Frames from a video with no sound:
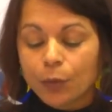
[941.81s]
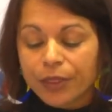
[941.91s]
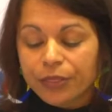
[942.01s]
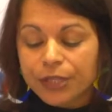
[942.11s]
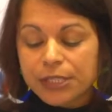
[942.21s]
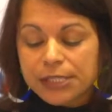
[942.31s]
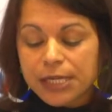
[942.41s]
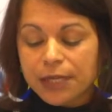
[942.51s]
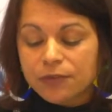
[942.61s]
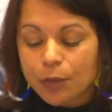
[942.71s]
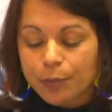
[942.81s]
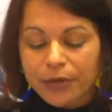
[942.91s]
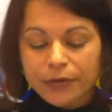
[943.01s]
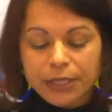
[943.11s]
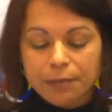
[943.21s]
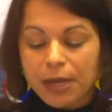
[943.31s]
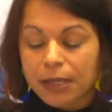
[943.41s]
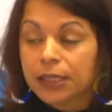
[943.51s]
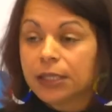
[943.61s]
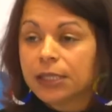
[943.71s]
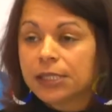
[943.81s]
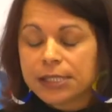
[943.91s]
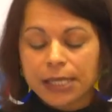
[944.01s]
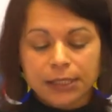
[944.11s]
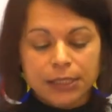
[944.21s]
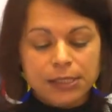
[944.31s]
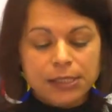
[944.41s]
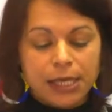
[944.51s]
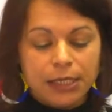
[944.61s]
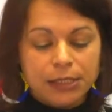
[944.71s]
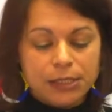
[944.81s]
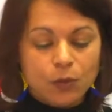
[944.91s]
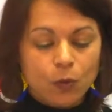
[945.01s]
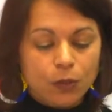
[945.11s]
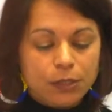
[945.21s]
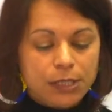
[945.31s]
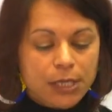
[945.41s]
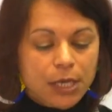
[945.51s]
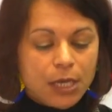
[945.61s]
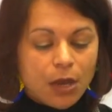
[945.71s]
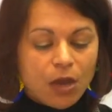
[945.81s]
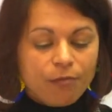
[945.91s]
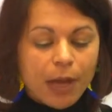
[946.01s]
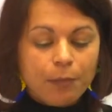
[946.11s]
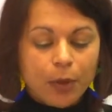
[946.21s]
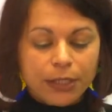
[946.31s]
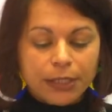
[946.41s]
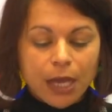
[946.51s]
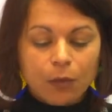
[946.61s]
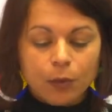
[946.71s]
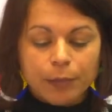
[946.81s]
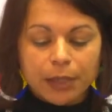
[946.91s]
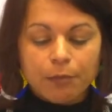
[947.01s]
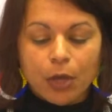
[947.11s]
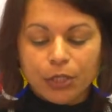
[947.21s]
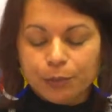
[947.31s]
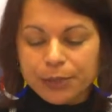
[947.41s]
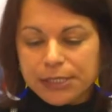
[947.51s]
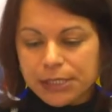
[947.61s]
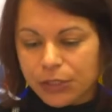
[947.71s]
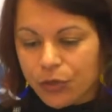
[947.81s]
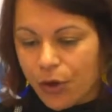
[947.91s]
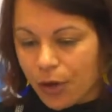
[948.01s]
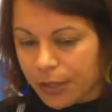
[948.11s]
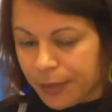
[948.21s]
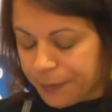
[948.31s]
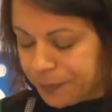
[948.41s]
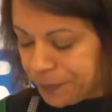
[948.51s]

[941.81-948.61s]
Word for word: where three slaves are buried among the early settlers, and it's called, Of My Body I Will Make Monuments in Your Honor.